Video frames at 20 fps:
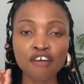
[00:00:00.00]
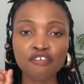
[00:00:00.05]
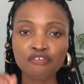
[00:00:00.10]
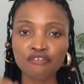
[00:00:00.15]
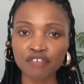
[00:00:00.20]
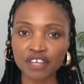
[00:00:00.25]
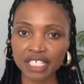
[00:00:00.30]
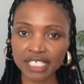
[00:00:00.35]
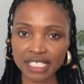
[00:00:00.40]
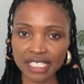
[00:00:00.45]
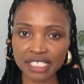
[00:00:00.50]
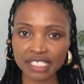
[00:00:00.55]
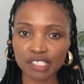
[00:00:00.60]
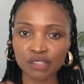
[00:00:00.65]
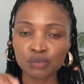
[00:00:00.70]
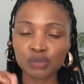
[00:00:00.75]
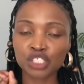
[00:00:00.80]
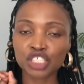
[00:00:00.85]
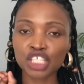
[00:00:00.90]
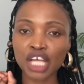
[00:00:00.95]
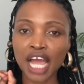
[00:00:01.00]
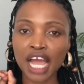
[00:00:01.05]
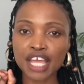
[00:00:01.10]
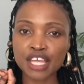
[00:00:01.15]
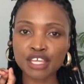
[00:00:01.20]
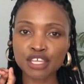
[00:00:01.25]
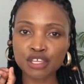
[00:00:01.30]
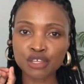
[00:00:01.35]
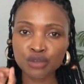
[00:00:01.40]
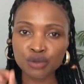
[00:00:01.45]
vendors which I
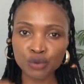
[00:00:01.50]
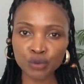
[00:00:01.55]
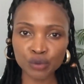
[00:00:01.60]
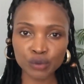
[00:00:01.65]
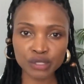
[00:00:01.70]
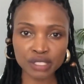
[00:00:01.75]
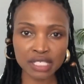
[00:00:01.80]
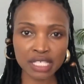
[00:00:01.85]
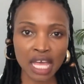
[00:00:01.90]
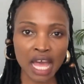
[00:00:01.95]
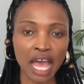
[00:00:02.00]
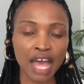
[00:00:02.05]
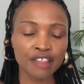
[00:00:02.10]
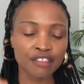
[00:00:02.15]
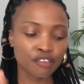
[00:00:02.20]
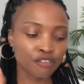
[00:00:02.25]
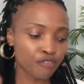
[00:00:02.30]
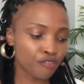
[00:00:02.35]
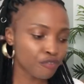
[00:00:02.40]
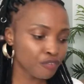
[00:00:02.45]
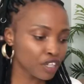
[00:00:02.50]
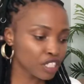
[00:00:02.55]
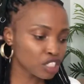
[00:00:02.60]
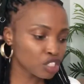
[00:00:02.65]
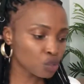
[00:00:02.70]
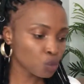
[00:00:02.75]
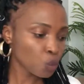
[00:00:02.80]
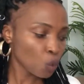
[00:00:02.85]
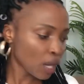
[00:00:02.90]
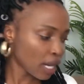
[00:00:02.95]
use. The
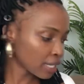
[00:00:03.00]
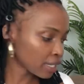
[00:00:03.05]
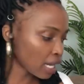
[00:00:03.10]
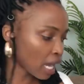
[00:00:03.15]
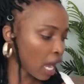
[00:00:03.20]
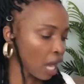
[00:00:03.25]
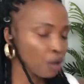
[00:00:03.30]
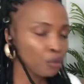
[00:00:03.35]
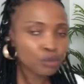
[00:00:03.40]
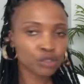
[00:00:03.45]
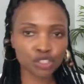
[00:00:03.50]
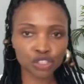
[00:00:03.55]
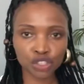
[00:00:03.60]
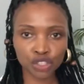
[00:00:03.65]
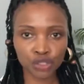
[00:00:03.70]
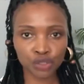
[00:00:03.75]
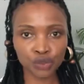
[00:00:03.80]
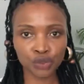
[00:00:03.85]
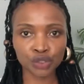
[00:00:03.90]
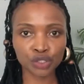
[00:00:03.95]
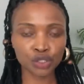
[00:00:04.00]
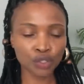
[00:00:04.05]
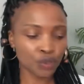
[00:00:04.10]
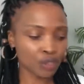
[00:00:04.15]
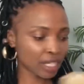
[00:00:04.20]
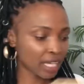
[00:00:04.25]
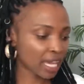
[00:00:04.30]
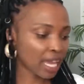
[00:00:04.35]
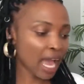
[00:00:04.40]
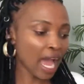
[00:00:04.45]
first one I will choose,
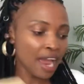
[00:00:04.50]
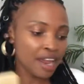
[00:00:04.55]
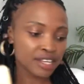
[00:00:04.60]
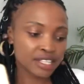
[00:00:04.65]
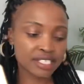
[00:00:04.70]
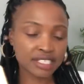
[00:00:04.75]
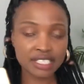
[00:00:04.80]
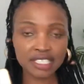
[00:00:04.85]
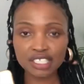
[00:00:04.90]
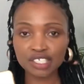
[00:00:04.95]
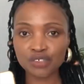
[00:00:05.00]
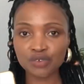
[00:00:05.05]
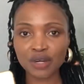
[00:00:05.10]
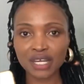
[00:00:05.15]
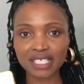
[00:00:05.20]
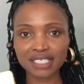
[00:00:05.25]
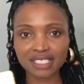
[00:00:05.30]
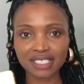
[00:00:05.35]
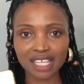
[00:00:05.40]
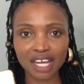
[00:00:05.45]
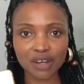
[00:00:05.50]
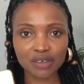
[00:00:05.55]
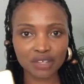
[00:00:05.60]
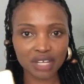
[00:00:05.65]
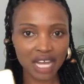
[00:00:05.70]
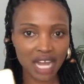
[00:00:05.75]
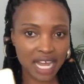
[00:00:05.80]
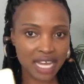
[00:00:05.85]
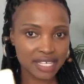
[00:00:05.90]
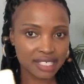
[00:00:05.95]
okay, I did write down,
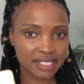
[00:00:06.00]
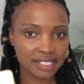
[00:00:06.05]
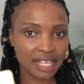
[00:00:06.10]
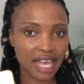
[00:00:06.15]
guys.